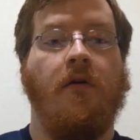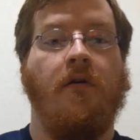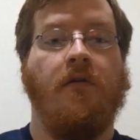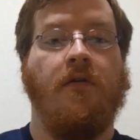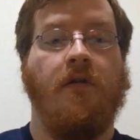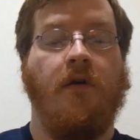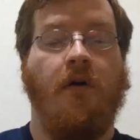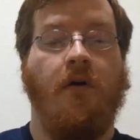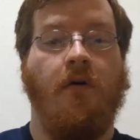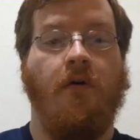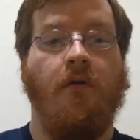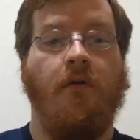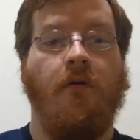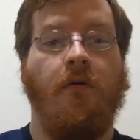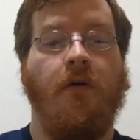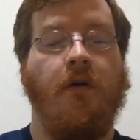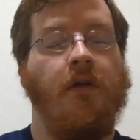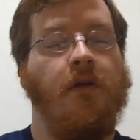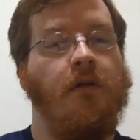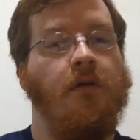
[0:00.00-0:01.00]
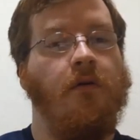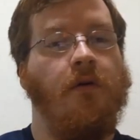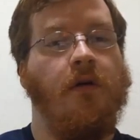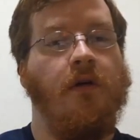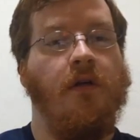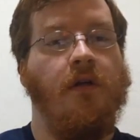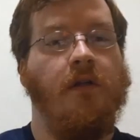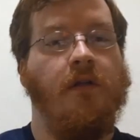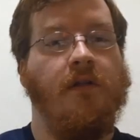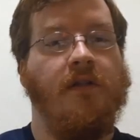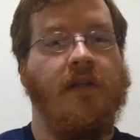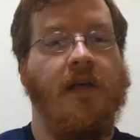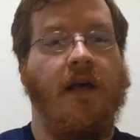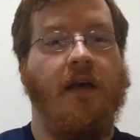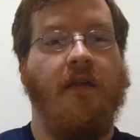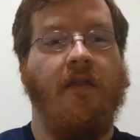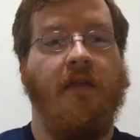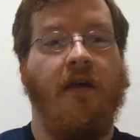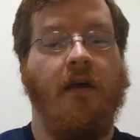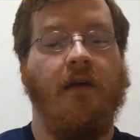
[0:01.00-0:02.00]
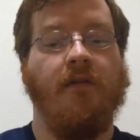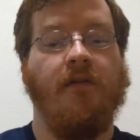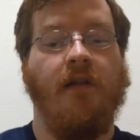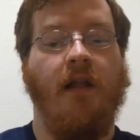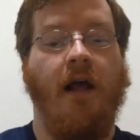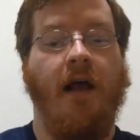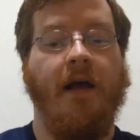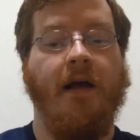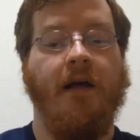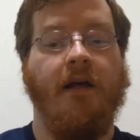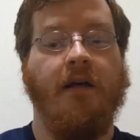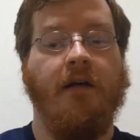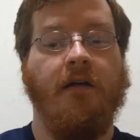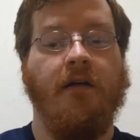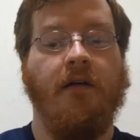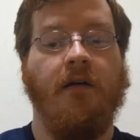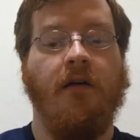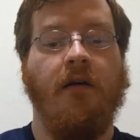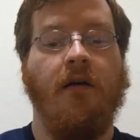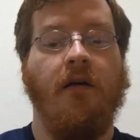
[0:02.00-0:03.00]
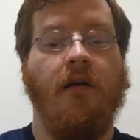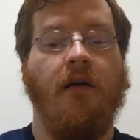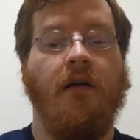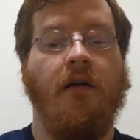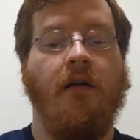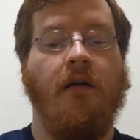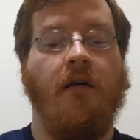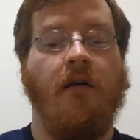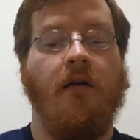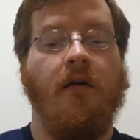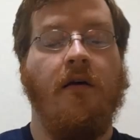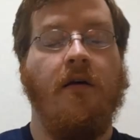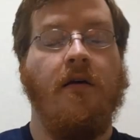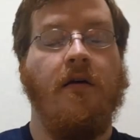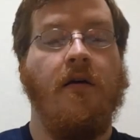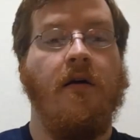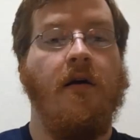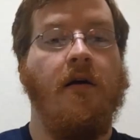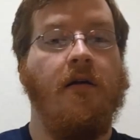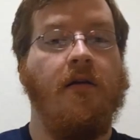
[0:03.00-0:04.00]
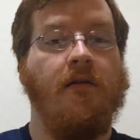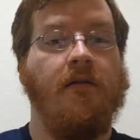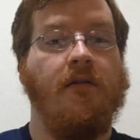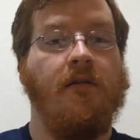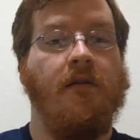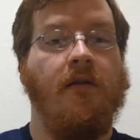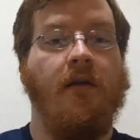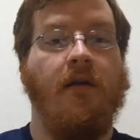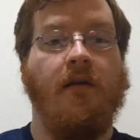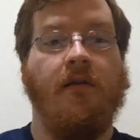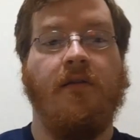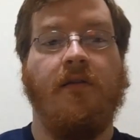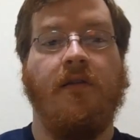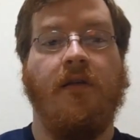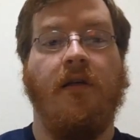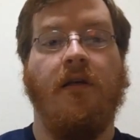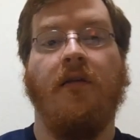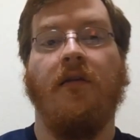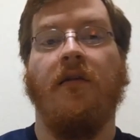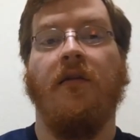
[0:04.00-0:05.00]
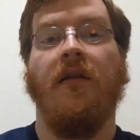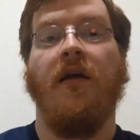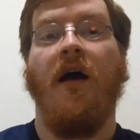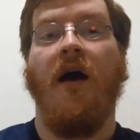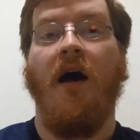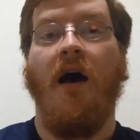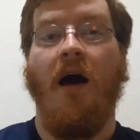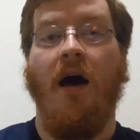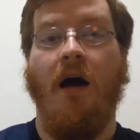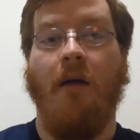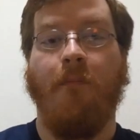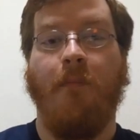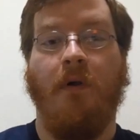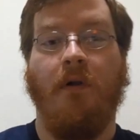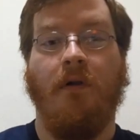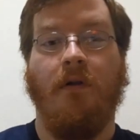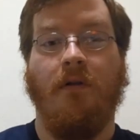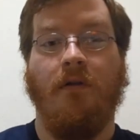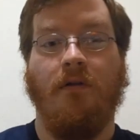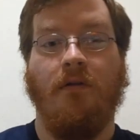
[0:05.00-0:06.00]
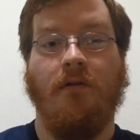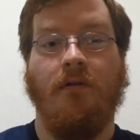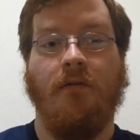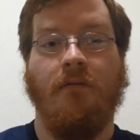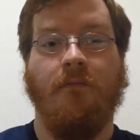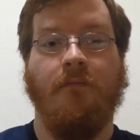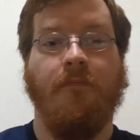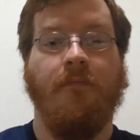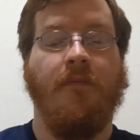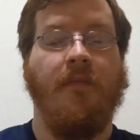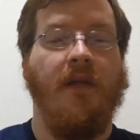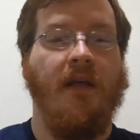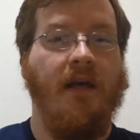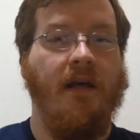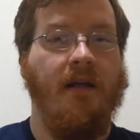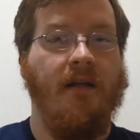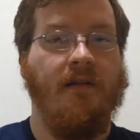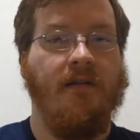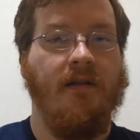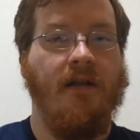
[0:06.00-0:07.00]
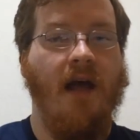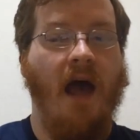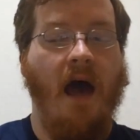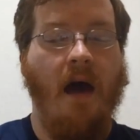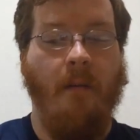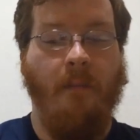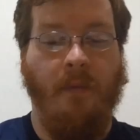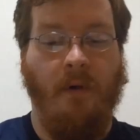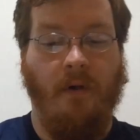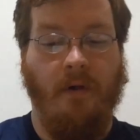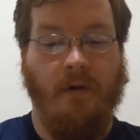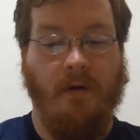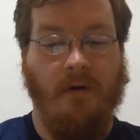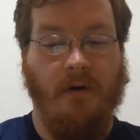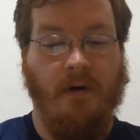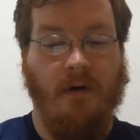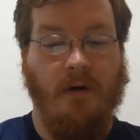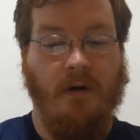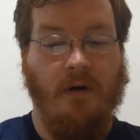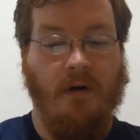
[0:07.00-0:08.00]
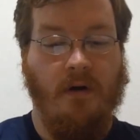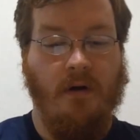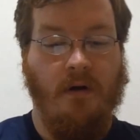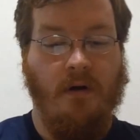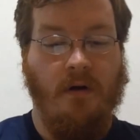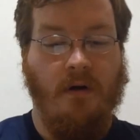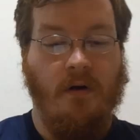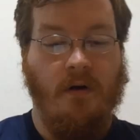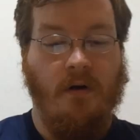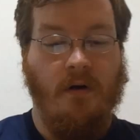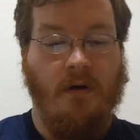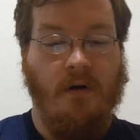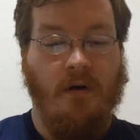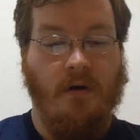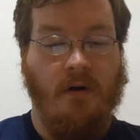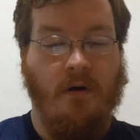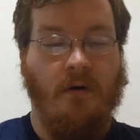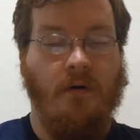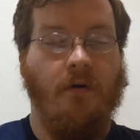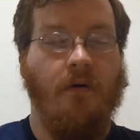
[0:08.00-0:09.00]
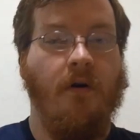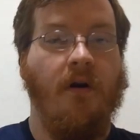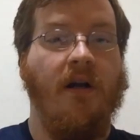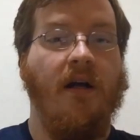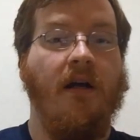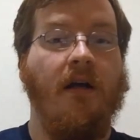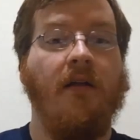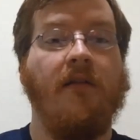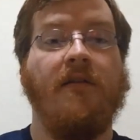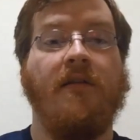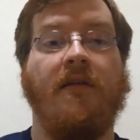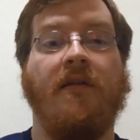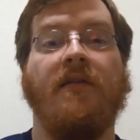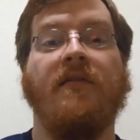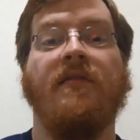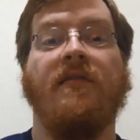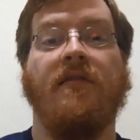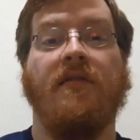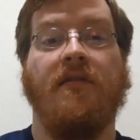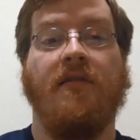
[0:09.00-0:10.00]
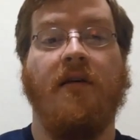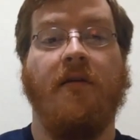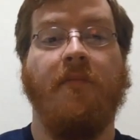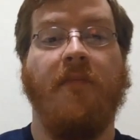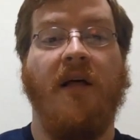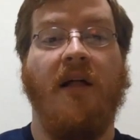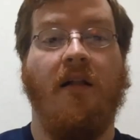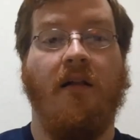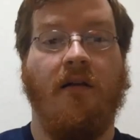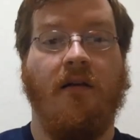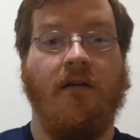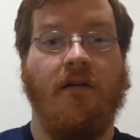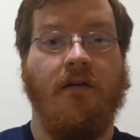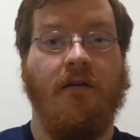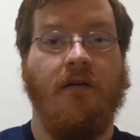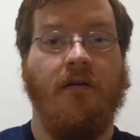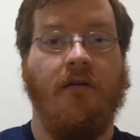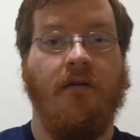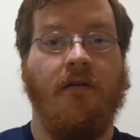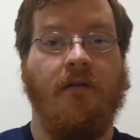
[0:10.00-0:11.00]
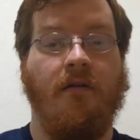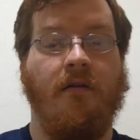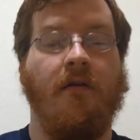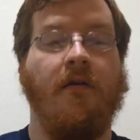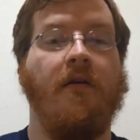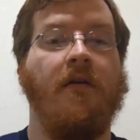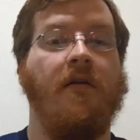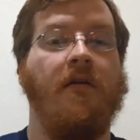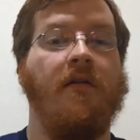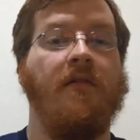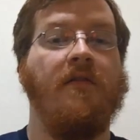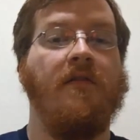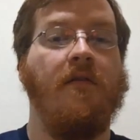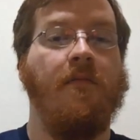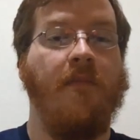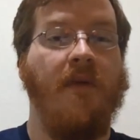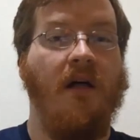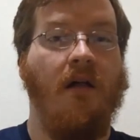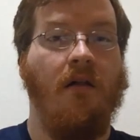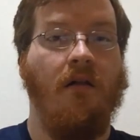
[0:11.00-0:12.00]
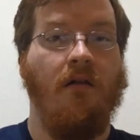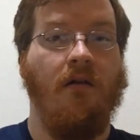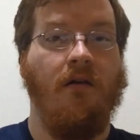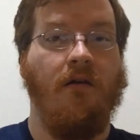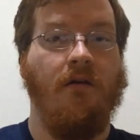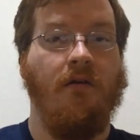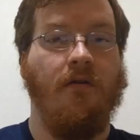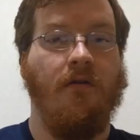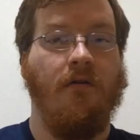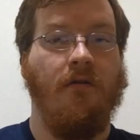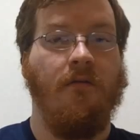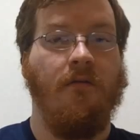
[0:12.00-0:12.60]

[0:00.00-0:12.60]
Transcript: So you can say things like, het is een appel. It is an apple. Or het is de melk. It is the milk.